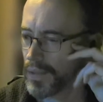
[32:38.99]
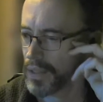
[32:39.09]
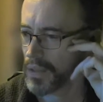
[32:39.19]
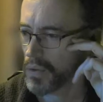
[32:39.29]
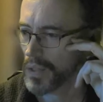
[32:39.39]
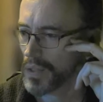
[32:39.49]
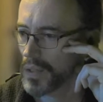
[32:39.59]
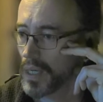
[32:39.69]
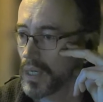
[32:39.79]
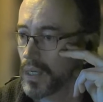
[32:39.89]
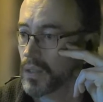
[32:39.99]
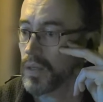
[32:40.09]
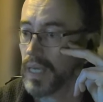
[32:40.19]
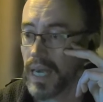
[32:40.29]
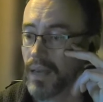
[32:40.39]
course. So
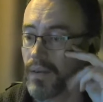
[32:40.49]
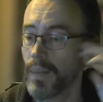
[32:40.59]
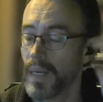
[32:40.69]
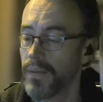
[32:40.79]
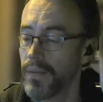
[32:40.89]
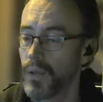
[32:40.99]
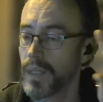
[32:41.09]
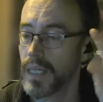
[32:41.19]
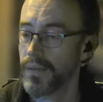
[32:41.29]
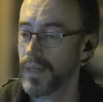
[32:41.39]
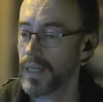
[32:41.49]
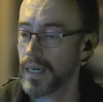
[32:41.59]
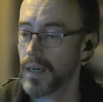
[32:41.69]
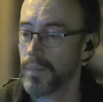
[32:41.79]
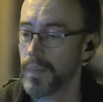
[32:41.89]
yeah, if you are delivering
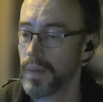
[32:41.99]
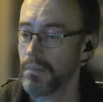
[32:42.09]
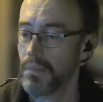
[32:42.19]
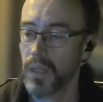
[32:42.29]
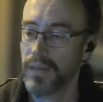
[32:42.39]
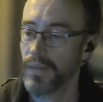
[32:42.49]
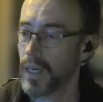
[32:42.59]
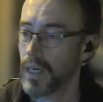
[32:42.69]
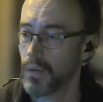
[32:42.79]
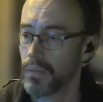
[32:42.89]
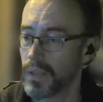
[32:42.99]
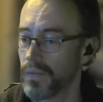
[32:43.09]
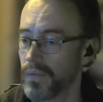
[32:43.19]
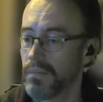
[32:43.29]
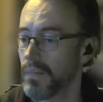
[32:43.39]
therapy, even
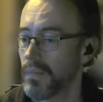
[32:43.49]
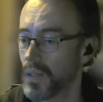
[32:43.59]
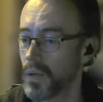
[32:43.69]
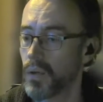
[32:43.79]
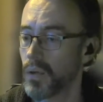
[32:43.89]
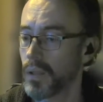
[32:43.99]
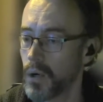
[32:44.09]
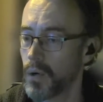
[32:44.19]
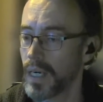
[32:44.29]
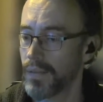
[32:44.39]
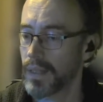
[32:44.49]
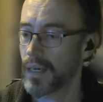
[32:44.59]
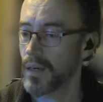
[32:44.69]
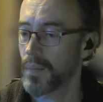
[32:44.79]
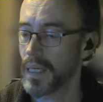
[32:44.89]
so-called low-level
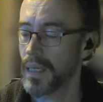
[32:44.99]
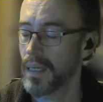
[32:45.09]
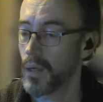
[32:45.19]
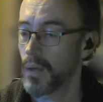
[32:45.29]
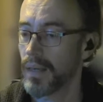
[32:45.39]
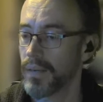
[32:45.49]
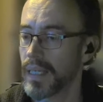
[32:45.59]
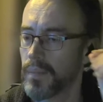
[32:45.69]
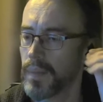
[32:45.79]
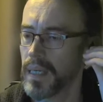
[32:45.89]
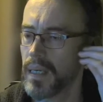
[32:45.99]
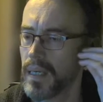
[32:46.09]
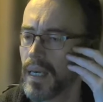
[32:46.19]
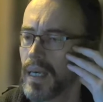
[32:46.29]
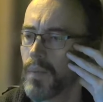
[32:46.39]
therapy,
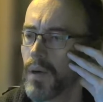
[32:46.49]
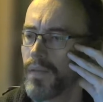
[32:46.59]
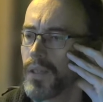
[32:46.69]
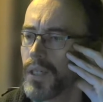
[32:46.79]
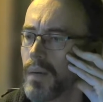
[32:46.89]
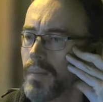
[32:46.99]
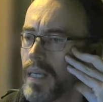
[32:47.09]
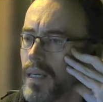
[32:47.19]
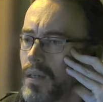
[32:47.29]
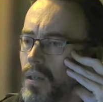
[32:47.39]
as part of your job, then you